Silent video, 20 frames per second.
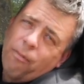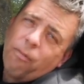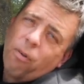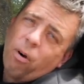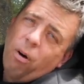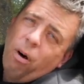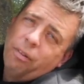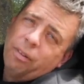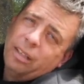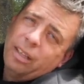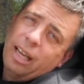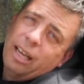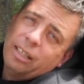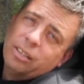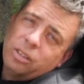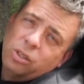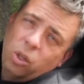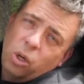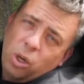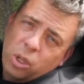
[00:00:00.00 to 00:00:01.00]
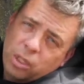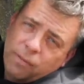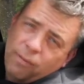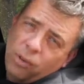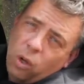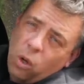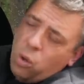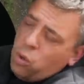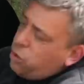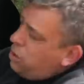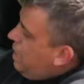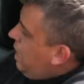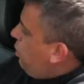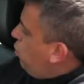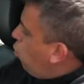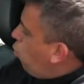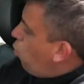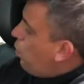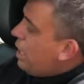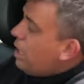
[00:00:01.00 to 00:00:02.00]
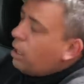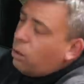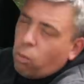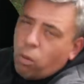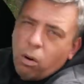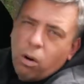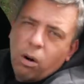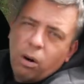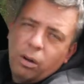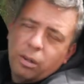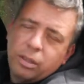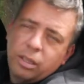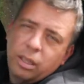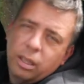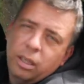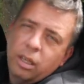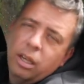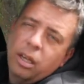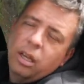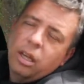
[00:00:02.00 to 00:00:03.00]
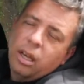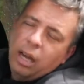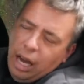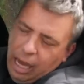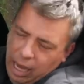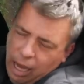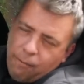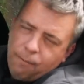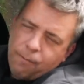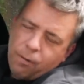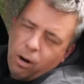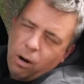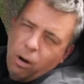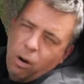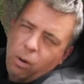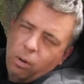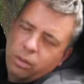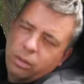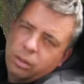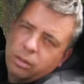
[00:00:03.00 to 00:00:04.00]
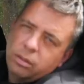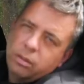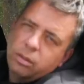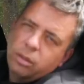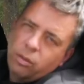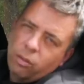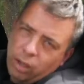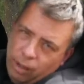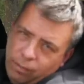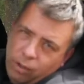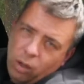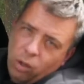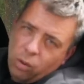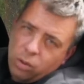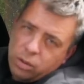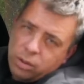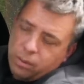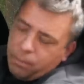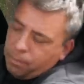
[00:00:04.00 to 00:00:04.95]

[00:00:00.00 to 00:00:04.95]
for all the latest news, views, and real world off-road reviews.